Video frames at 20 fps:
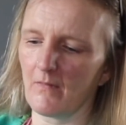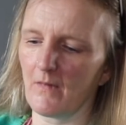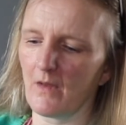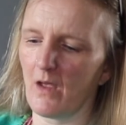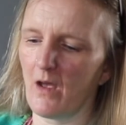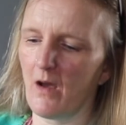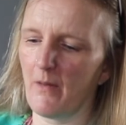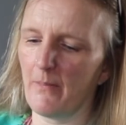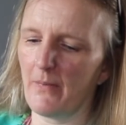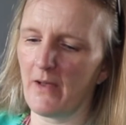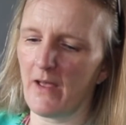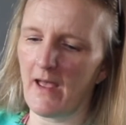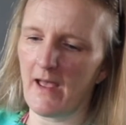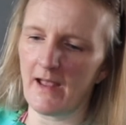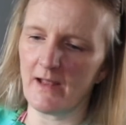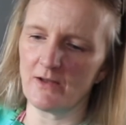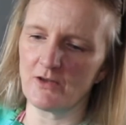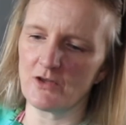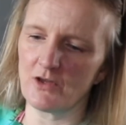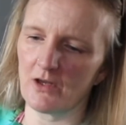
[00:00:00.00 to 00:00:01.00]
upper
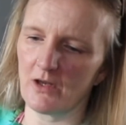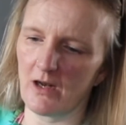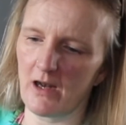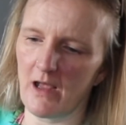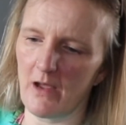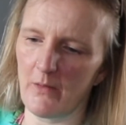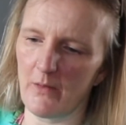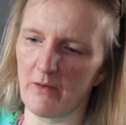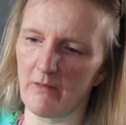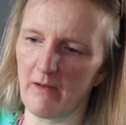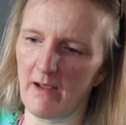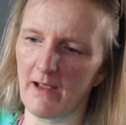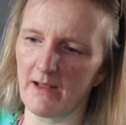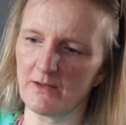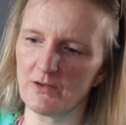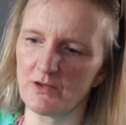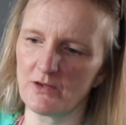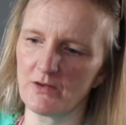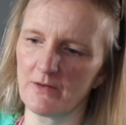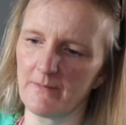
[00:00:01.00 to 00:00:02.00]
edge and lower
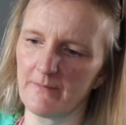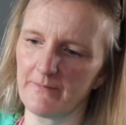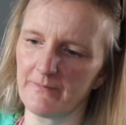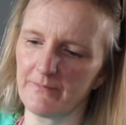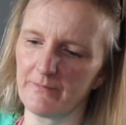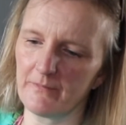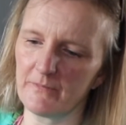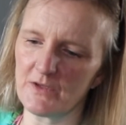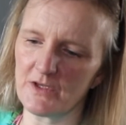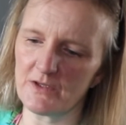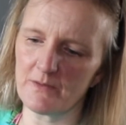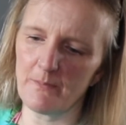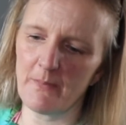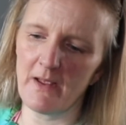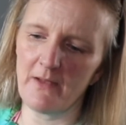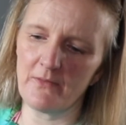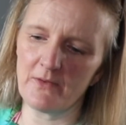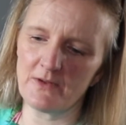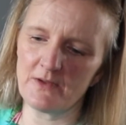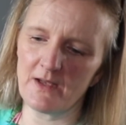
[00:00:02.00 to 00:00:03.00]
edge, just
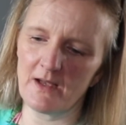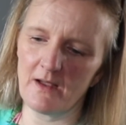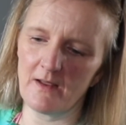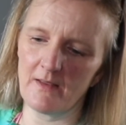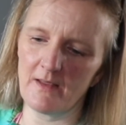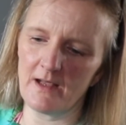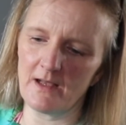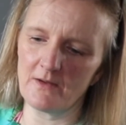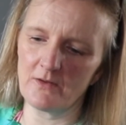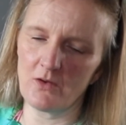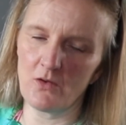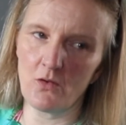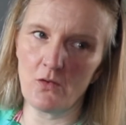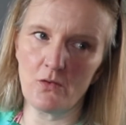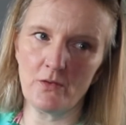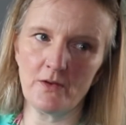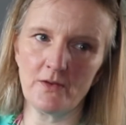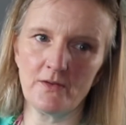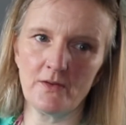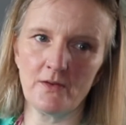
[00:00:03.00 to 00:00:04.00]
pivoting at these
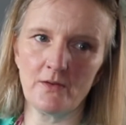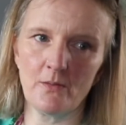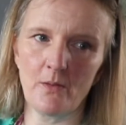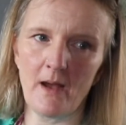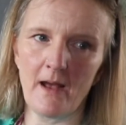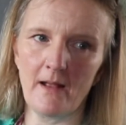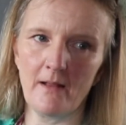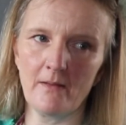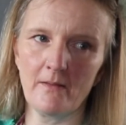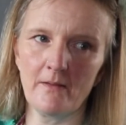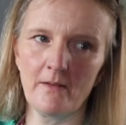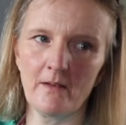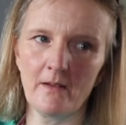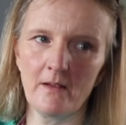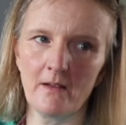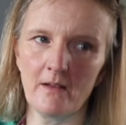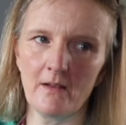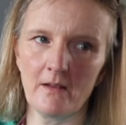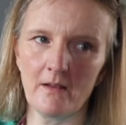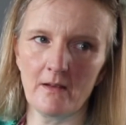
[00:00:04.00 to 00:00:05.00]
corners as well.
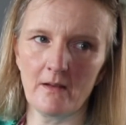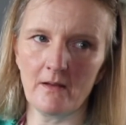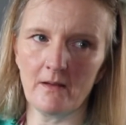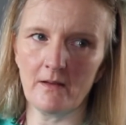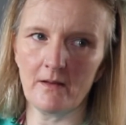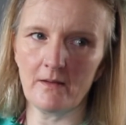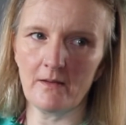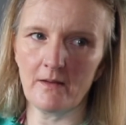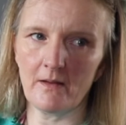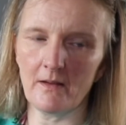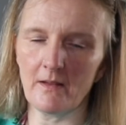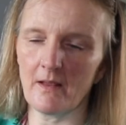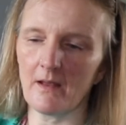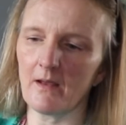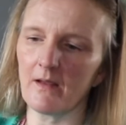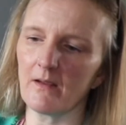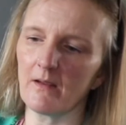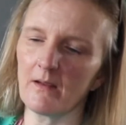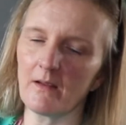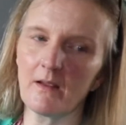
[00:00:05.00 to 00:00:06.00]
You can see
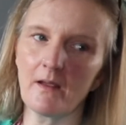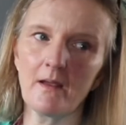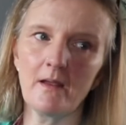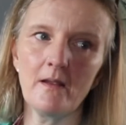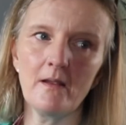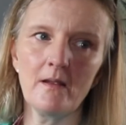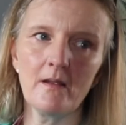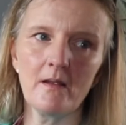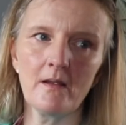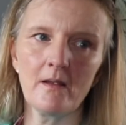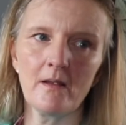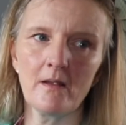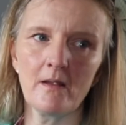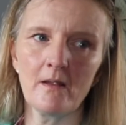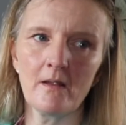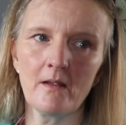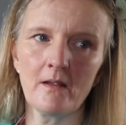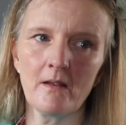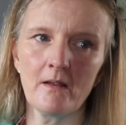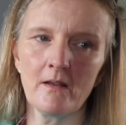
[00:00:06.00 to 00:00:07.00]
that, okay.
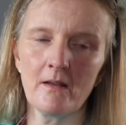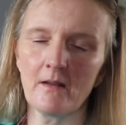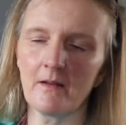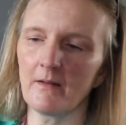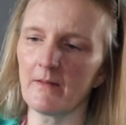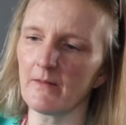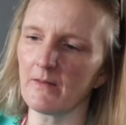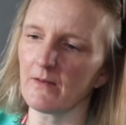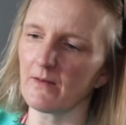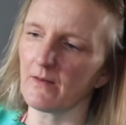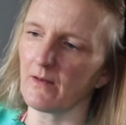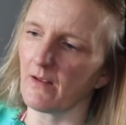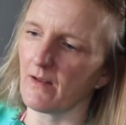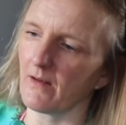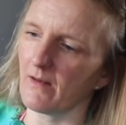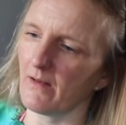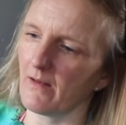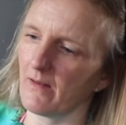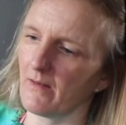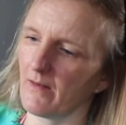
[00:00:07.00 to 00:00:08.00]

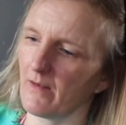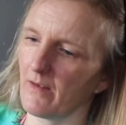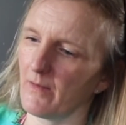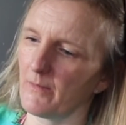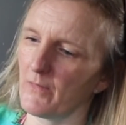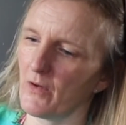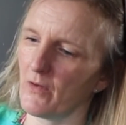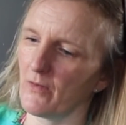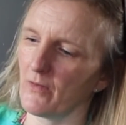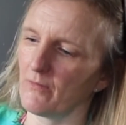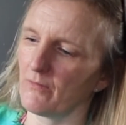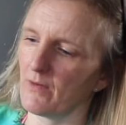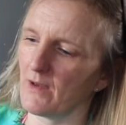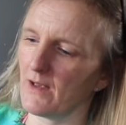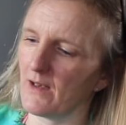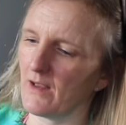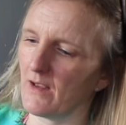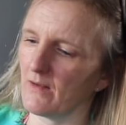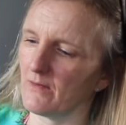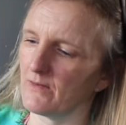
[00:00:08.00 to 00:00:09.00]
So I'm not
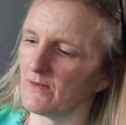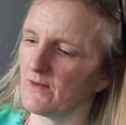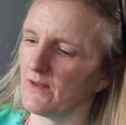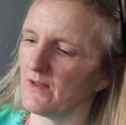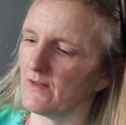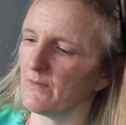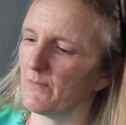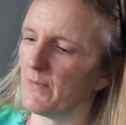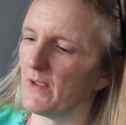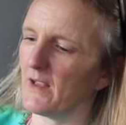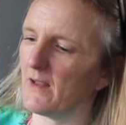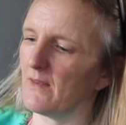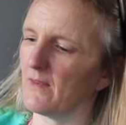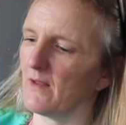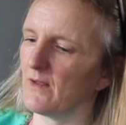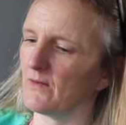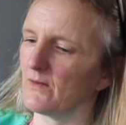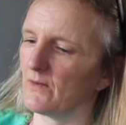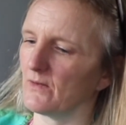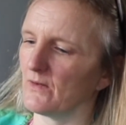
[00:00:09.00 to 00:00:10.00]
really going to need to pin
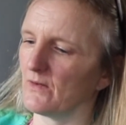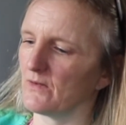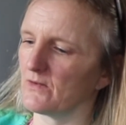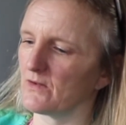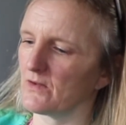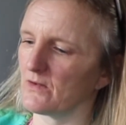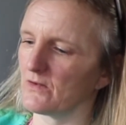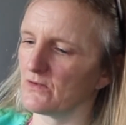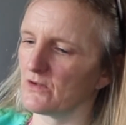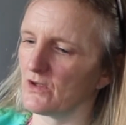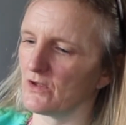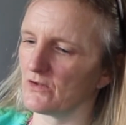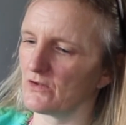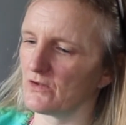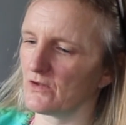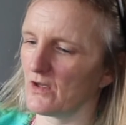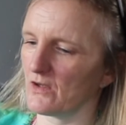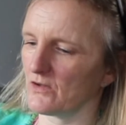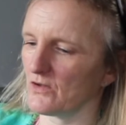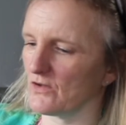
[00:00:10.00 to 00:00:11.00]
this because it's
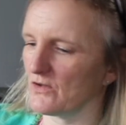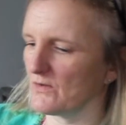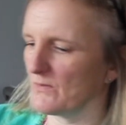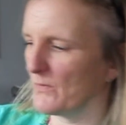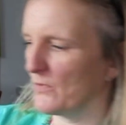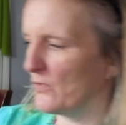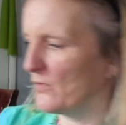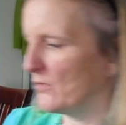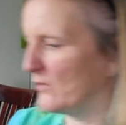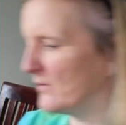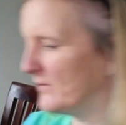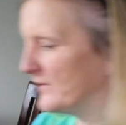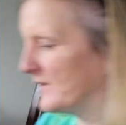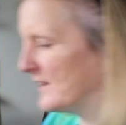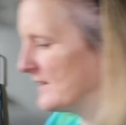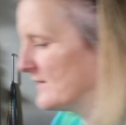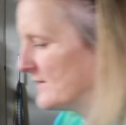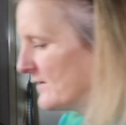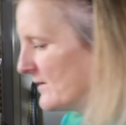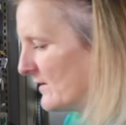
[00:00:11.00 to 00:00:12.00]
such a small
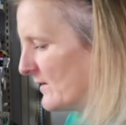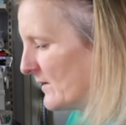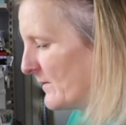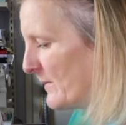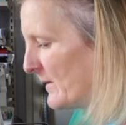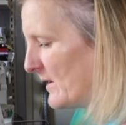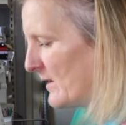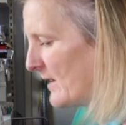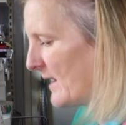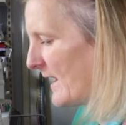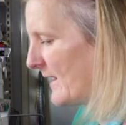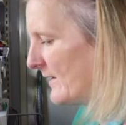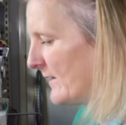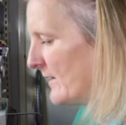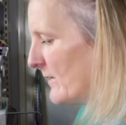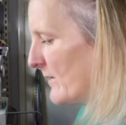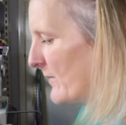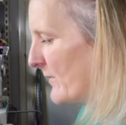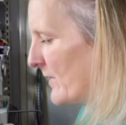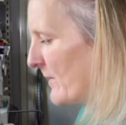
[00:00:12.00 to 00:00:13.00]
distance, but you can do
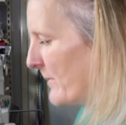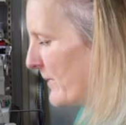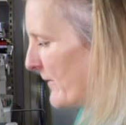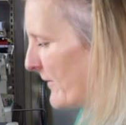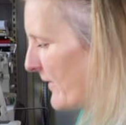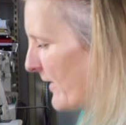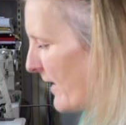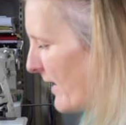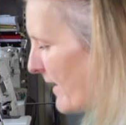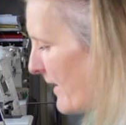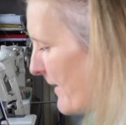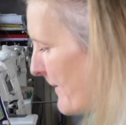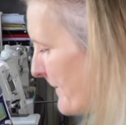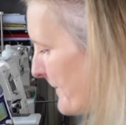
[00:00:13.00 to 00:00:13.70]
if you prefer.